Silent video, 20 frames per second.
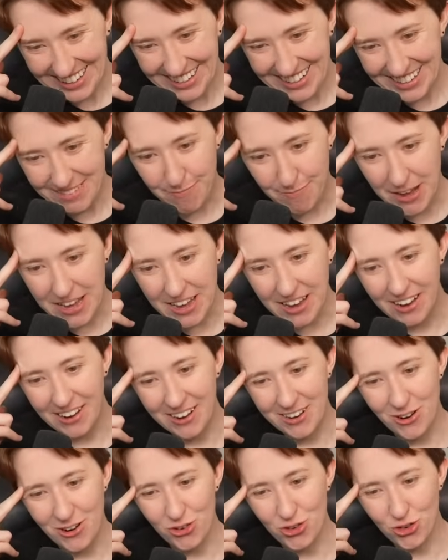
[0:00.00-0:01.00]
Binghe,
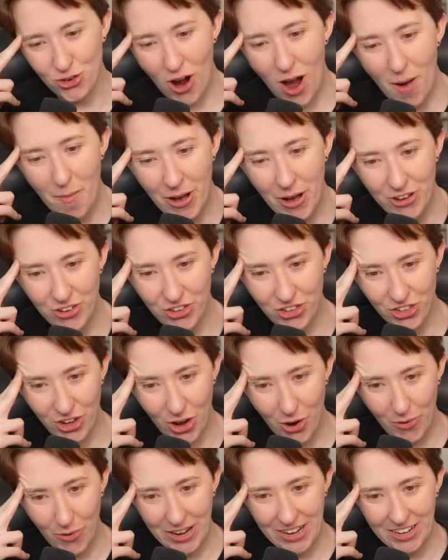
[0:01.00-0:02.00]
your trauma is
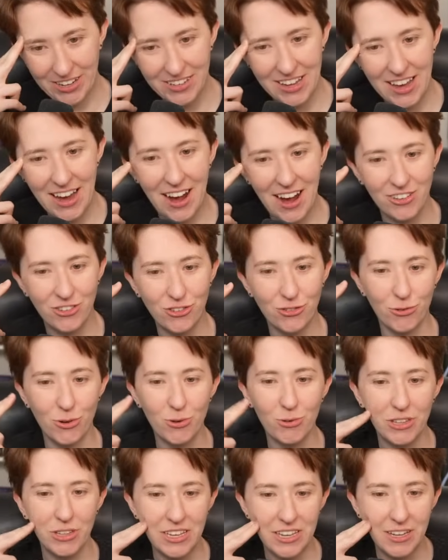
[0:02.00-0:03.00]
showing. Yeah,
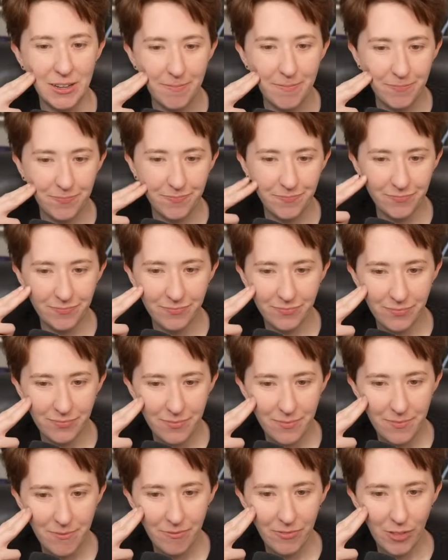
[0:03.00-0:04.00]
truly.
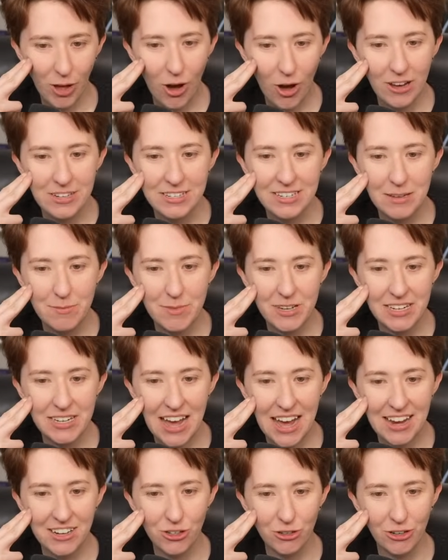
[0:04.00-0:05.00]
Hot demon
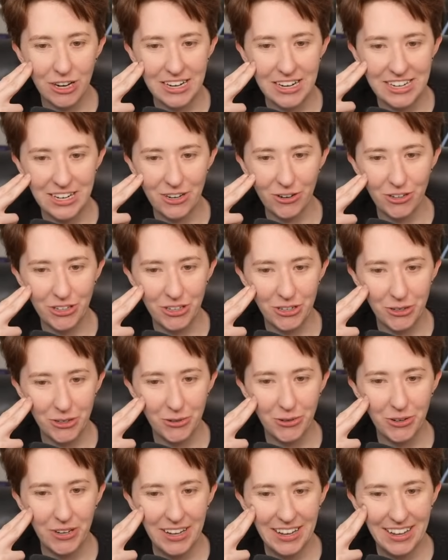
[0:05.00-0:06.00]
yandere near
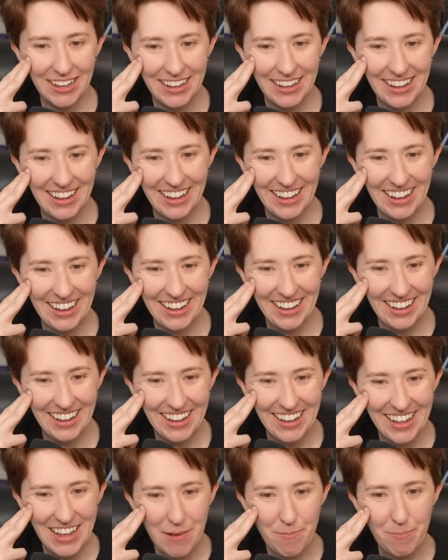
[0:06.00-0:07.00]
you.
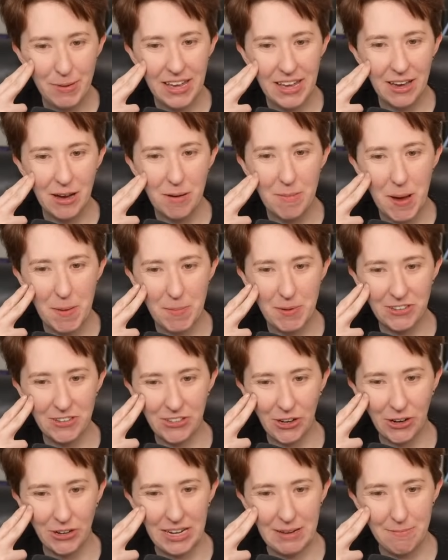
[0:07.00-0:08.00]
Binghe might be
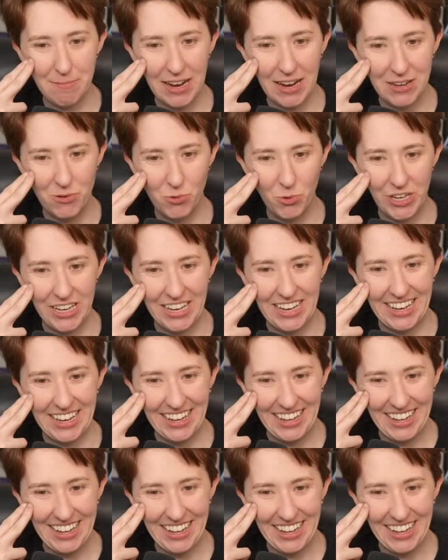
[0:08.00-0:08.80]
starting Might Week.